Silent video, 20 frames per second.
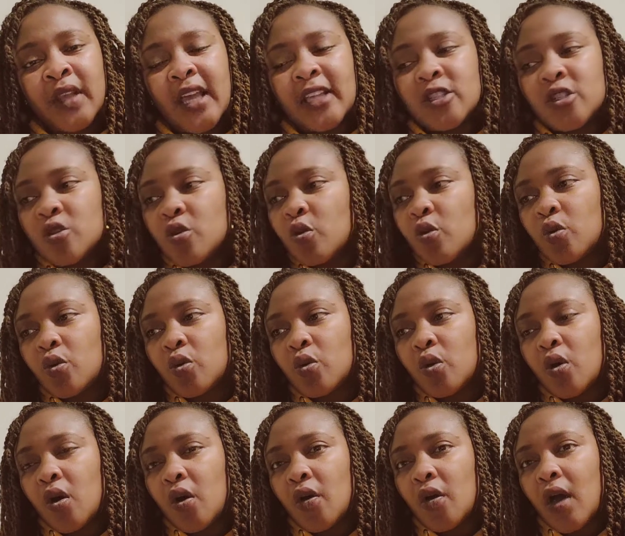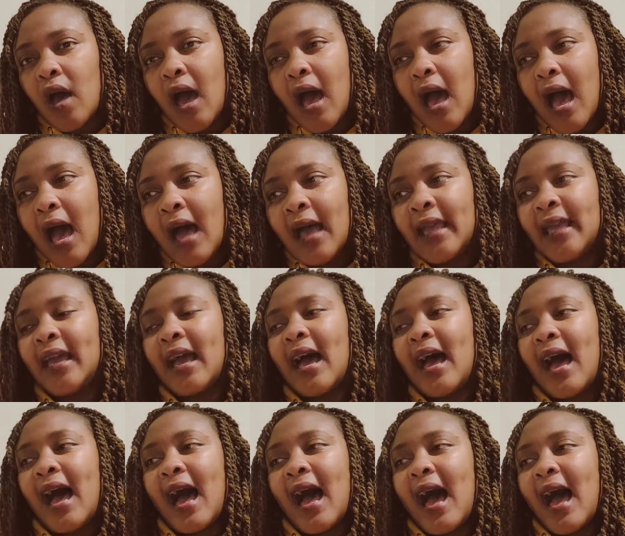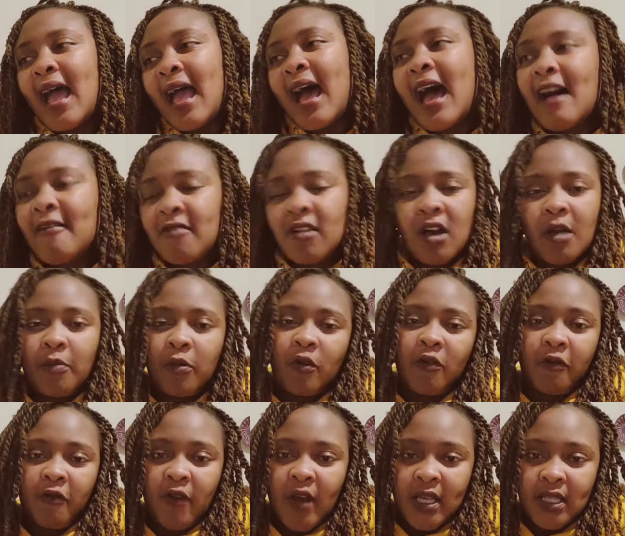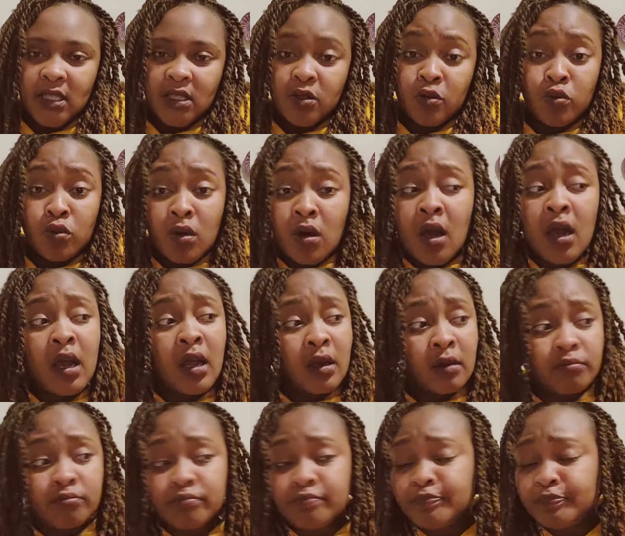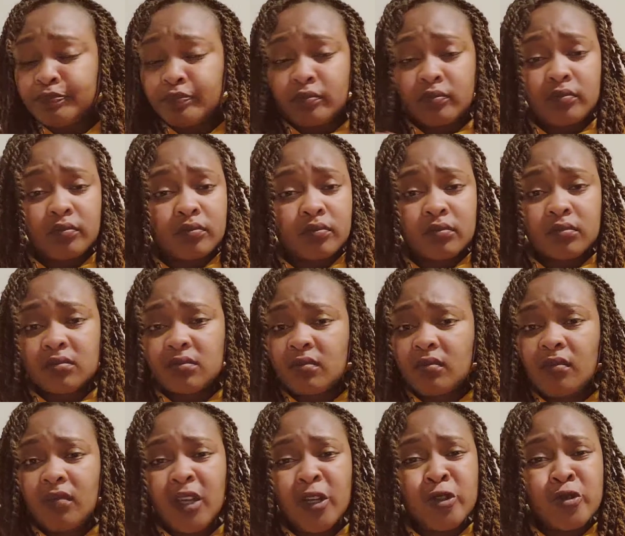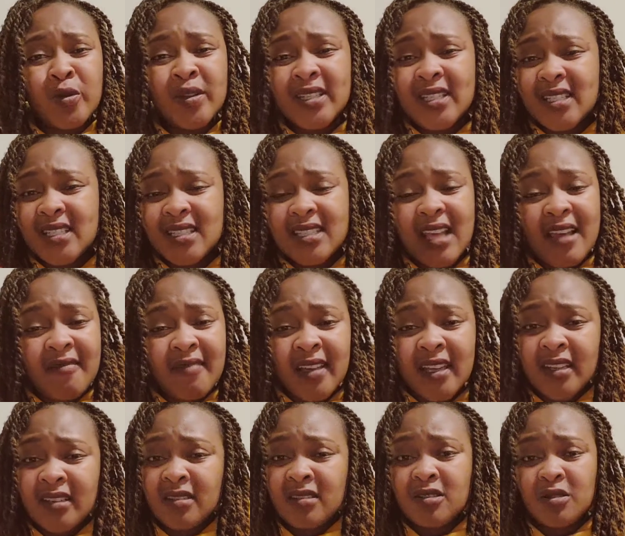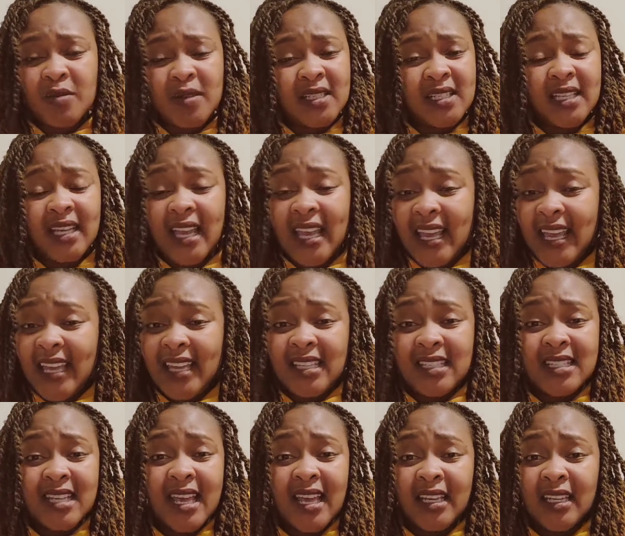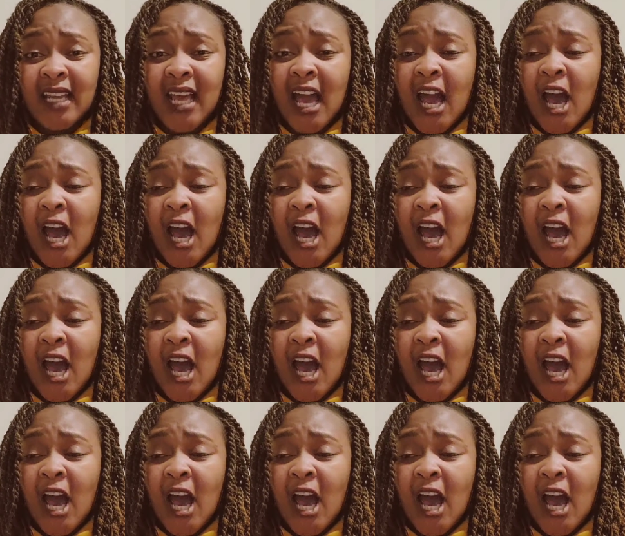And so I have a couple of friends who are 27, 28, and